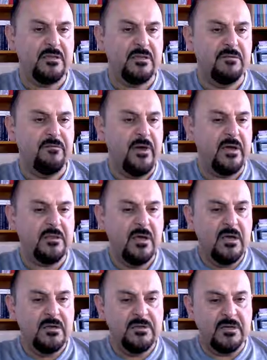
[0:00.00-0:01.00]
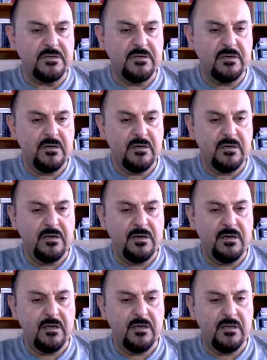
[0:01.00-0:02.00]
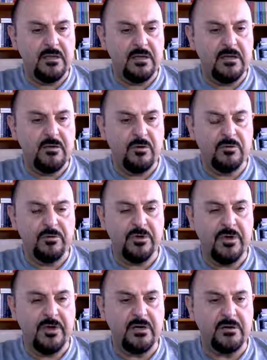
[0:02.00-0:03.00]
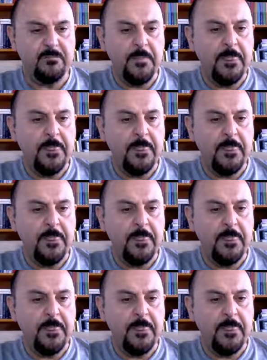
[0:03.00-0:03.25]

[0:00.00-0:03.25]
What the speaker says: In fact, just look here.